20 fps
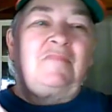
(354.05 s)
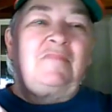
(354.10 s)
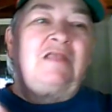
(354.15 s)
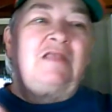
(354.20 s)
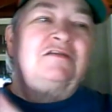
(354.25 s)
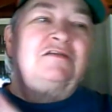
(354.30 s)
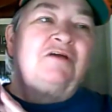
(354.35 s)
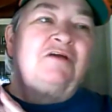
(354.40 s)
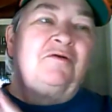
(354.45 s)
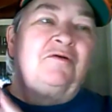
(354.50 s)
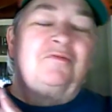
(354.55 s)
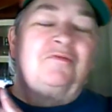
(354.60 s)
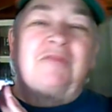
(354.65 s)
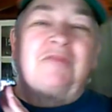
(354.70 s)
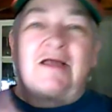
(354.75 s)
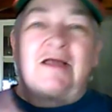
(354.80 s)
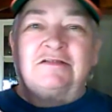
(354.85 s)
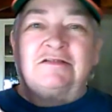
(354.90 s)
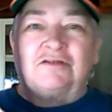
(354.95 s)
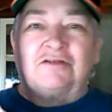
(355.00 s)
So
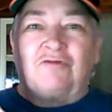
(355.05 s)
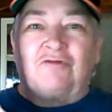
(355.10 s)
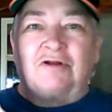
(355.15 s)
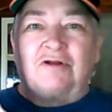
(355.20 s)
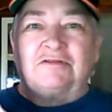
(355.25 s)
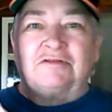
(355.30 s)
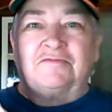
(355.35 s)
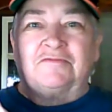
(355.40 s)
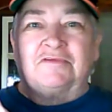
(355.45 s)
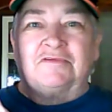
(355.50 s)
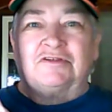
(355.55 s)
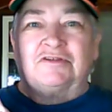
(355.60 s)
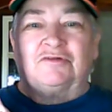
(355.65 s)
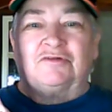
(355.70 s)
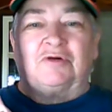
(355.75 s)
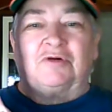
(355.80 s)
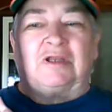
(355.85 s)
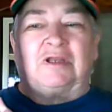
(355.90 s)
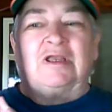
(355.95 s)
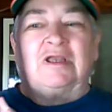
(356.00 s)
that's the crux of the
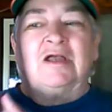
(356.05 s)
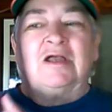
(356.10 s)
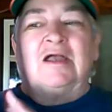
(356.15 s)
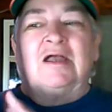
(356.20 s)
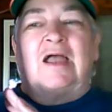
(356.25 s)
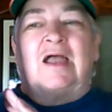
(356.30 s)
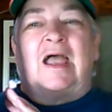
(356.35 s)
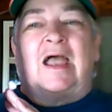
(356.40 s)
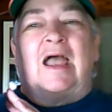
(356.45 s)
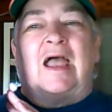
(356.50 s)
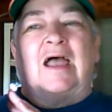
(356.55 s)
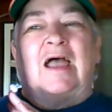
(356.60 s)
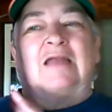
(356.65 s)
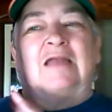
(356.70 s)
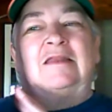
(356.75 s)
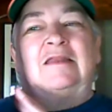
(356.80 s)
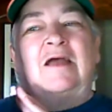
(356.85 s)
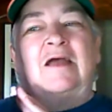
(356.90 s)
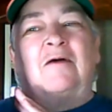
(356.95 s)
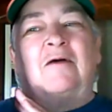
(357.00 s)
story.
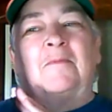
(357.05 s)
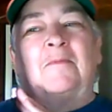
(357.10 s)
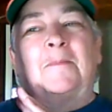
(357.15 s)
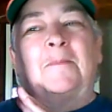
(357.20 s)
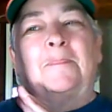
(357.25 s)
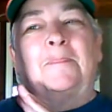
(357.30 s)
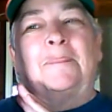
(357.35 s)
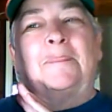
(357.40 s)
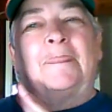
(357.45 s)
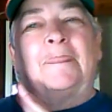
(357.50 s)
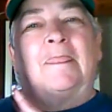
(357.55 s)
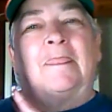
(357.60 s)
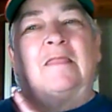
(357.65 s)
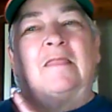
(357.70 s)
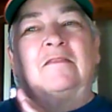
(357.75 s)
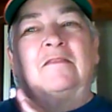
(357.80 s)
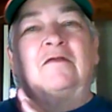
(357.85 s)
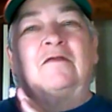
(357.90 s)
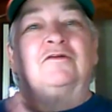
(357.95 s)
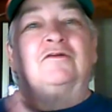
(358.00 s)
Now,
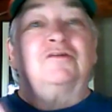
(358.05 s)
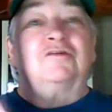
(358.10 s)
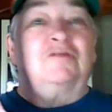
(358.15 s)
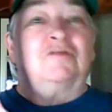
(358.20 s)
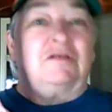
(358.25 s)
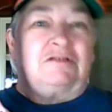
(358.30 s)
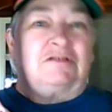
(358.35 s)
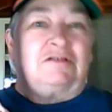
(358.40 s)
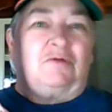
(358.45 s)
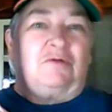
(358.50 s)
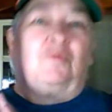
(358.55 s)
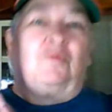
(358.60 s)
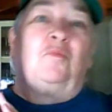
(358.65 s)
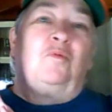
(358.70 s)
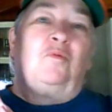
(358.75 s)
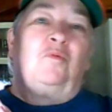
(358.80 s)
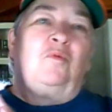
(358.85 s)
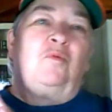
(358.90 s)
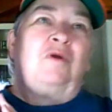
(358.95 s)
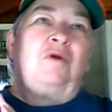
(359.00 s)
there are two things.
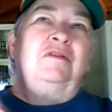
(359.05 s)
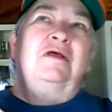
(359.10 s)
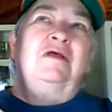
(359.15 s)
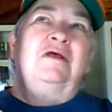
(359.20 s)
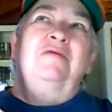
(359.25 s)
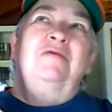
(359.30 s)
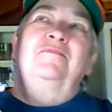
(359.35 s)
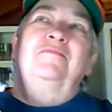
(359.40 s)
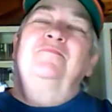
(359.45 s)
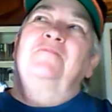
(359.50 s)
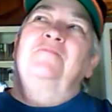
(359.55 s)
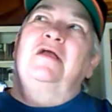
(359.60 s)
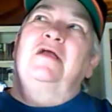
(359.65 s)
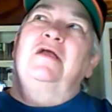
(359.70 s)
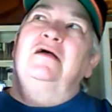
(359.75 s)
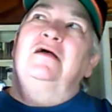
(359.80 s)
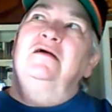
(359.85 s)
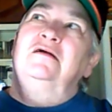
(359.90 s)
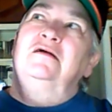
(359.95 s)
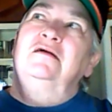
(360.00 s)
One thing,
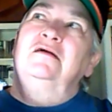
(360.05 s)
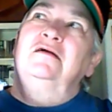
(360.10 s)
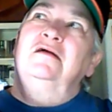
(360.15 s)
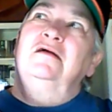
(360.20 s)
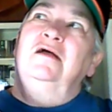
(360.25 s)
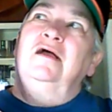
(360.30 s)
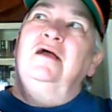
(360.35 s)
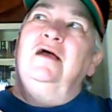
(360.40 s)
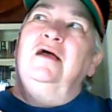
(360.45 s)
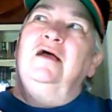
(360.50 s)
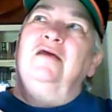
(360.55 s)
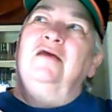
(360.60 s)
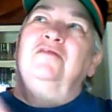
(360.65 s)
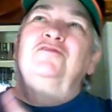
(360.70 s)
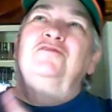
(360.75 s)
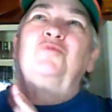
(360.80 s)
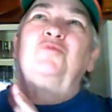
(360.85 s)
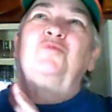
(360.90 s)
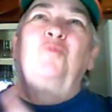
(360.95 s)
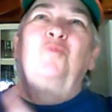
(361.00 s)

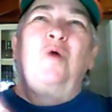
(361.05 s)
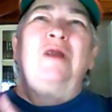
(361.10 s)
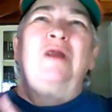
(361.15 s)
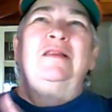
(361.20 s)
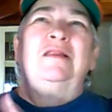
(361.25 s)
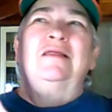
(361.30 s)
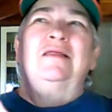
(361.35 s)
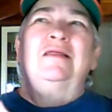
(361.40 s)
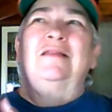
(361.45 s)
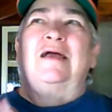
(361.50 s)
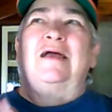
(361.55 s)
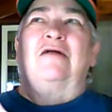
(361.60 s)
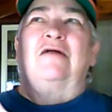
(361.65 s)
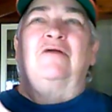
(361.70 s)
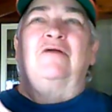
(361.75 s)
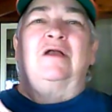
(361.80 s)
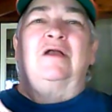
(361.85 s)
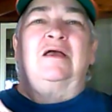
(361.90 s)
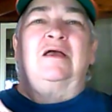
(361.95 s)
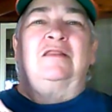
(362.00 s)
there's one little
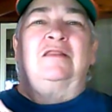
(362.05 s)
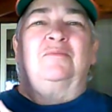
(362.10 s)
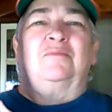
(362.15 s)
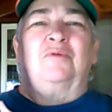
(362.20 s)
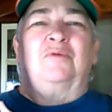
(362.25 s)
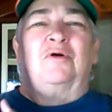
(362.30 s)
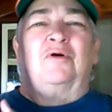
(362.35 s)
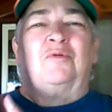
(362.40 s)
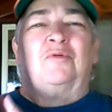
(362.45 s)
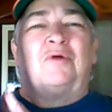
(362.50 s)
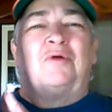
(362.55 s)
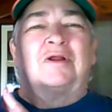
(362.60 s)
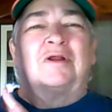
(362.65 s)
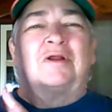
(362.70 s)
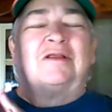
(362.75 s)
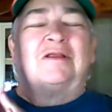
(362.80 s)
area in the book where it